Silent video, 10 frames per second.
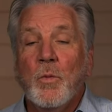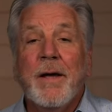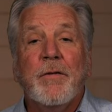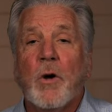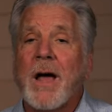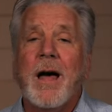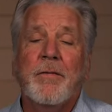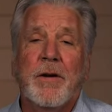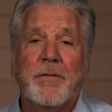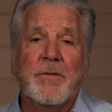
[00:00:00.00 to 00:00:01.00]
We have all kind
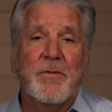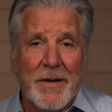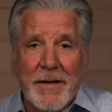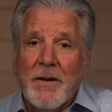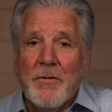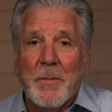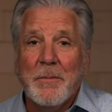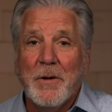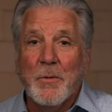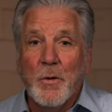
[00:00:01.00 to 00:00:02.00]
of evidence that it is a
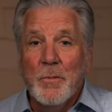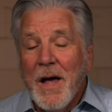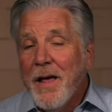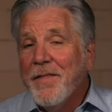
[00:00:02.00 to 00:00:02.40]
baby in the womb.